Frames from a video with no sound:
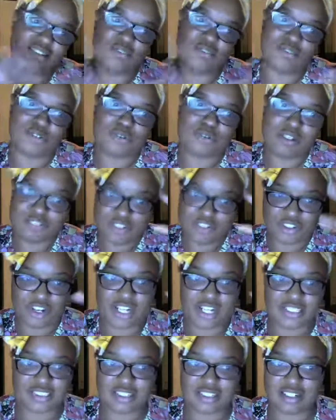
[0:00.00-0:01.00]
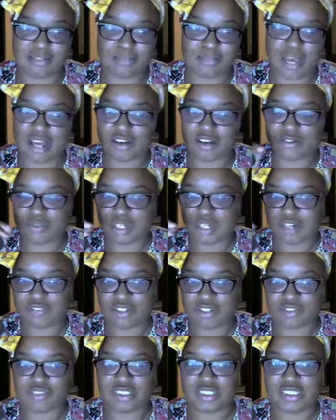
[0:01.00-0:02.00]
we wait for Christ to come back, or
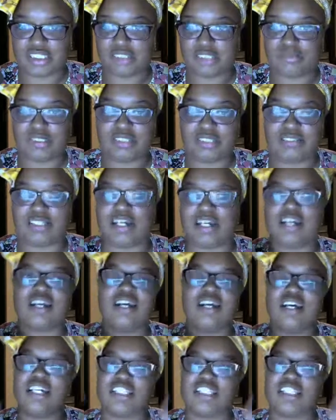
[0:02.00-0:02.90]
whatever your religious beliefs are.